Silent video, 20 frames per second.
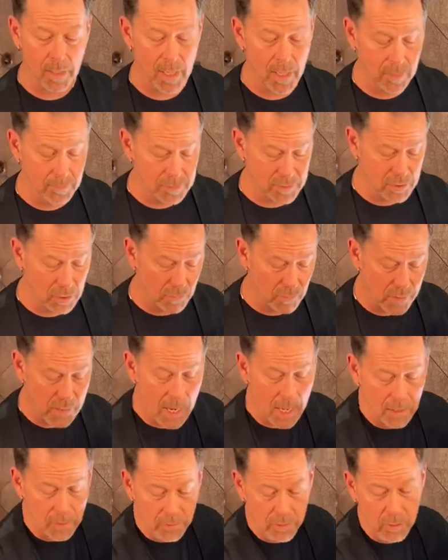silver
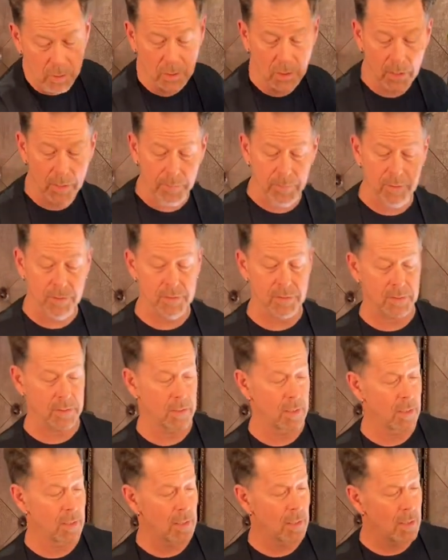dollar eucalyptus,
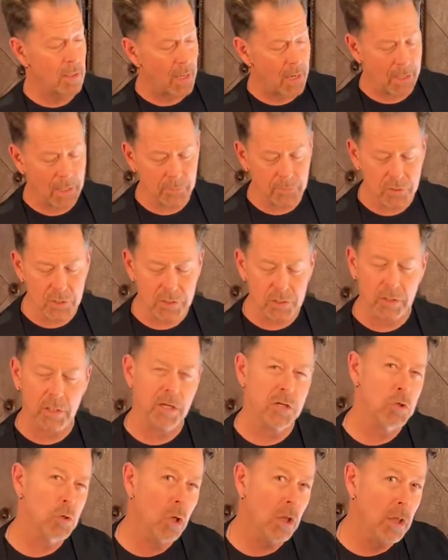and I'm just going to
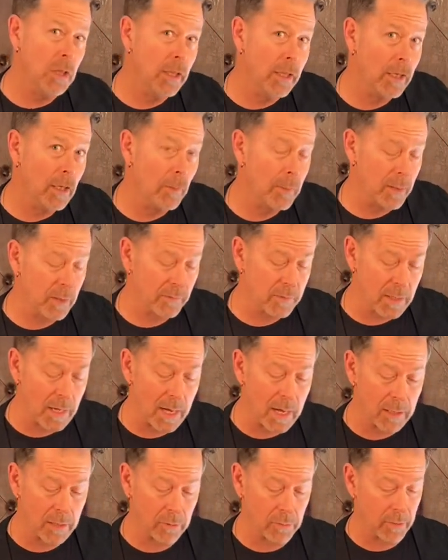do a little bit of
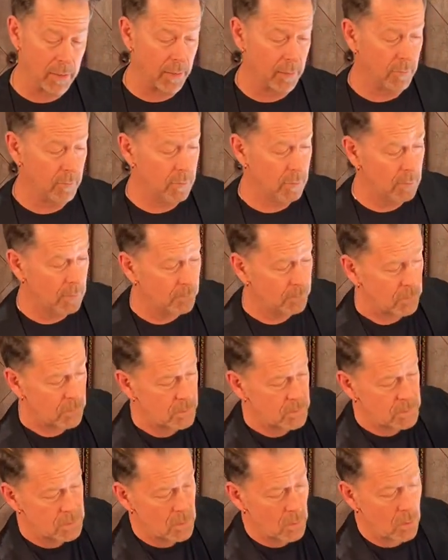collaring.
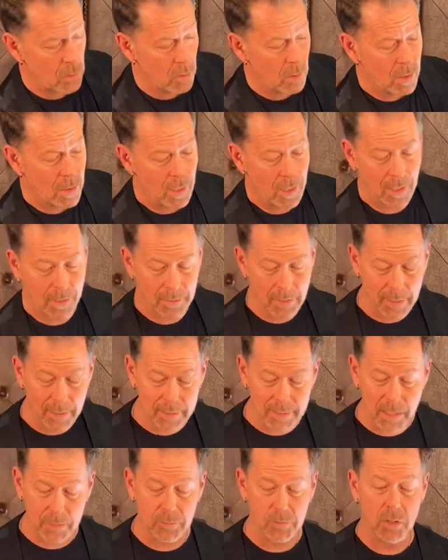So a lot of
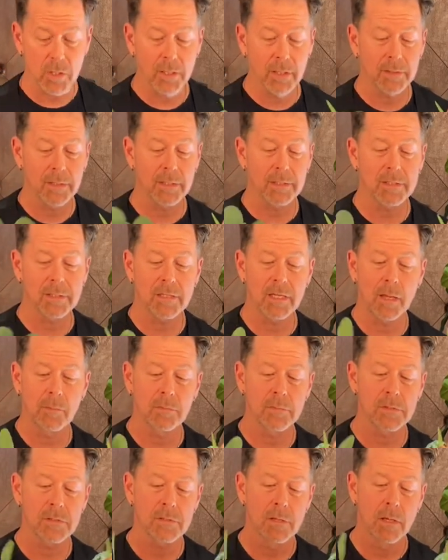times when you get these
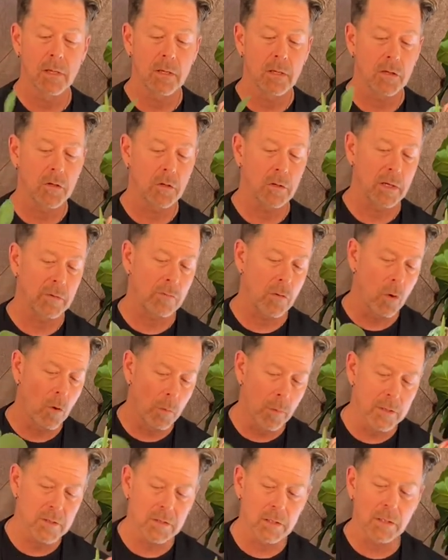stems, you're going to have a whole
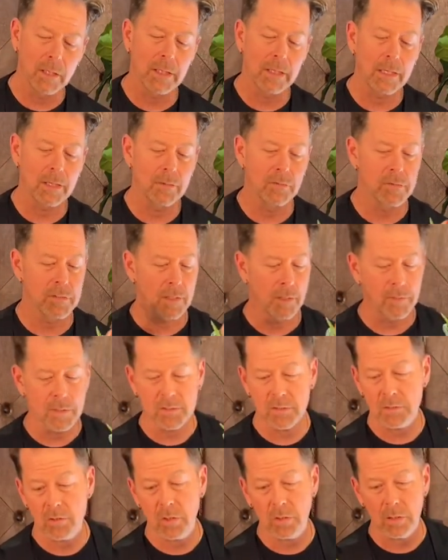bunch of leaves, and I just
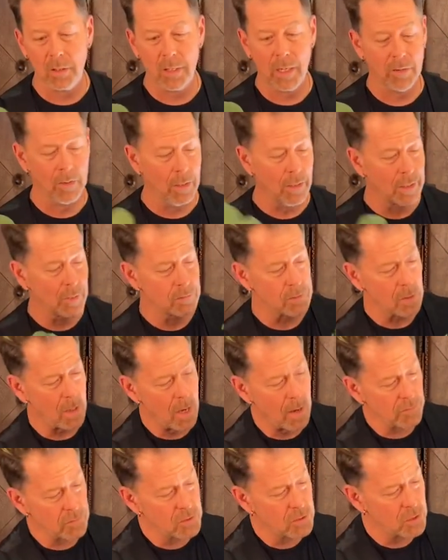took a lot of the leaves off
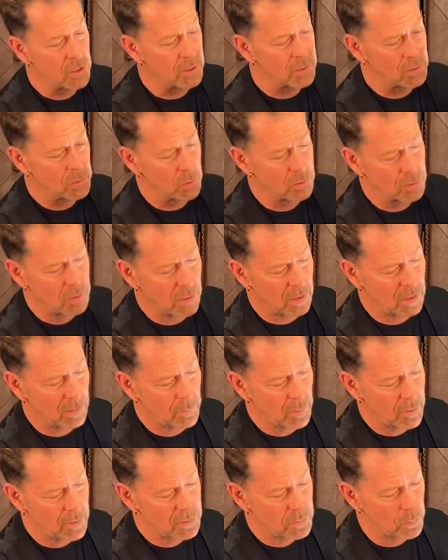just so it's going to give me
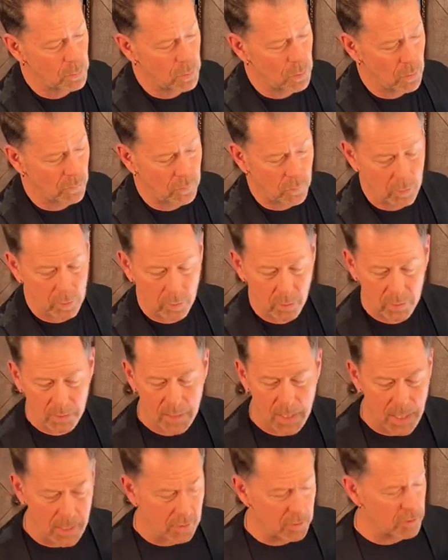this beautiful little
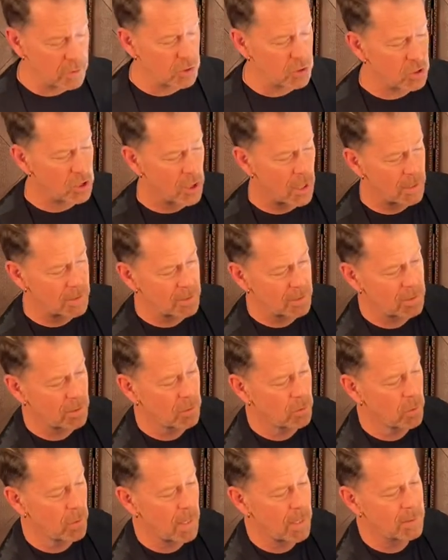collar just to
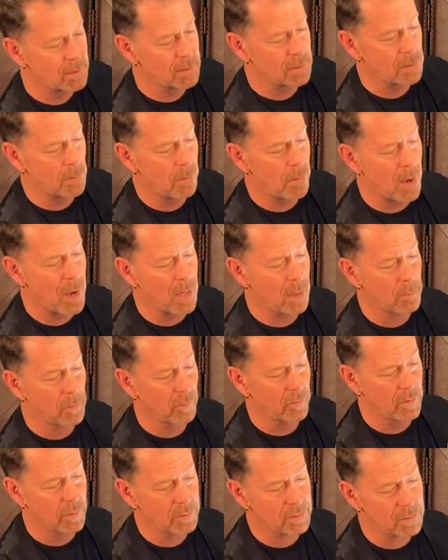grace the bottom of
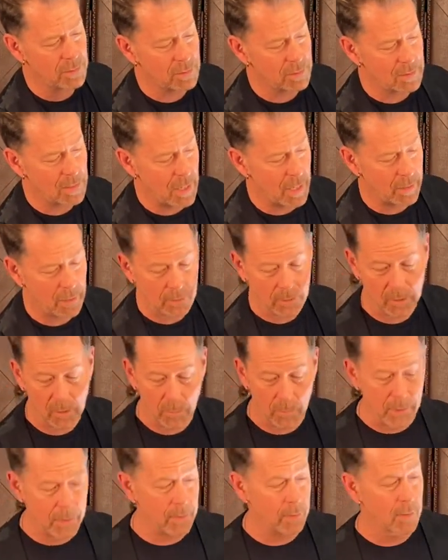this design a little
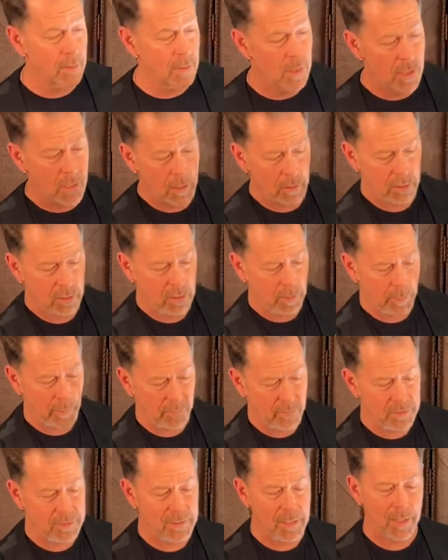bit. A little bit on
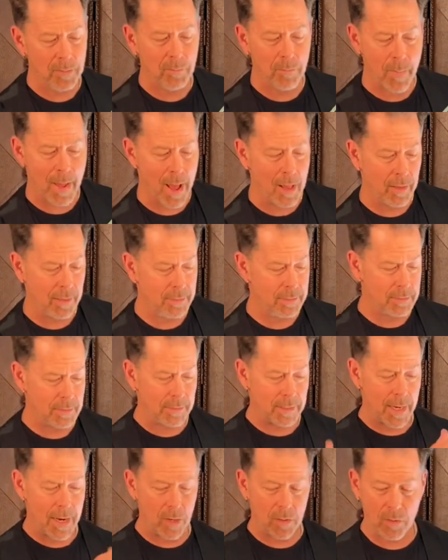this side, balance,
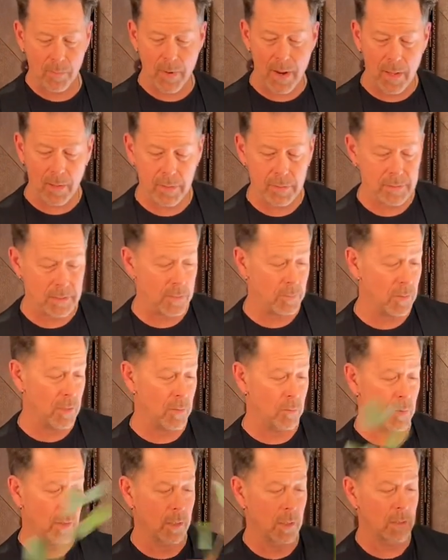counterbalance. I'm going to
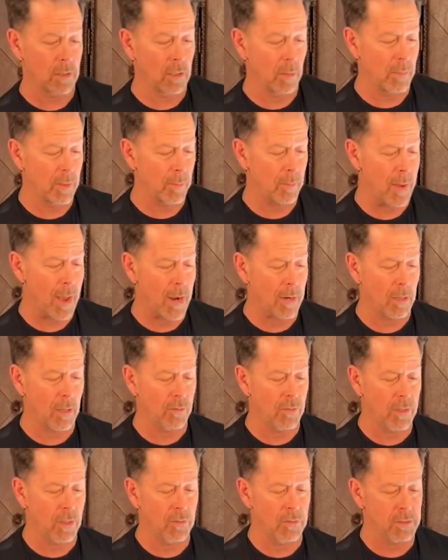bring a little bit back on the
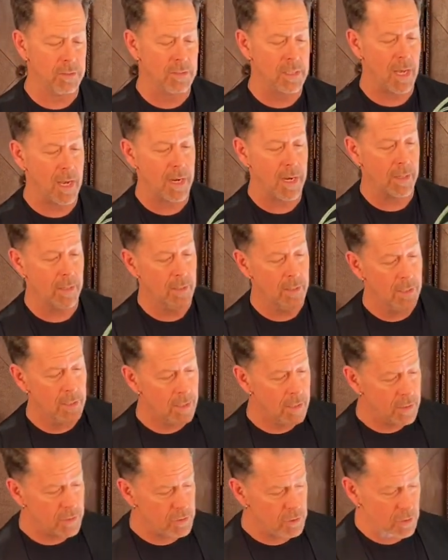other side
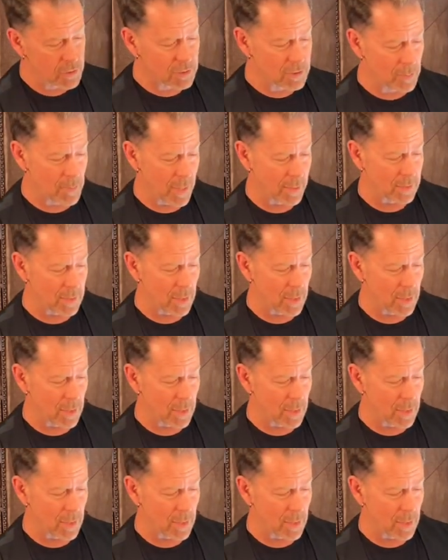just to make that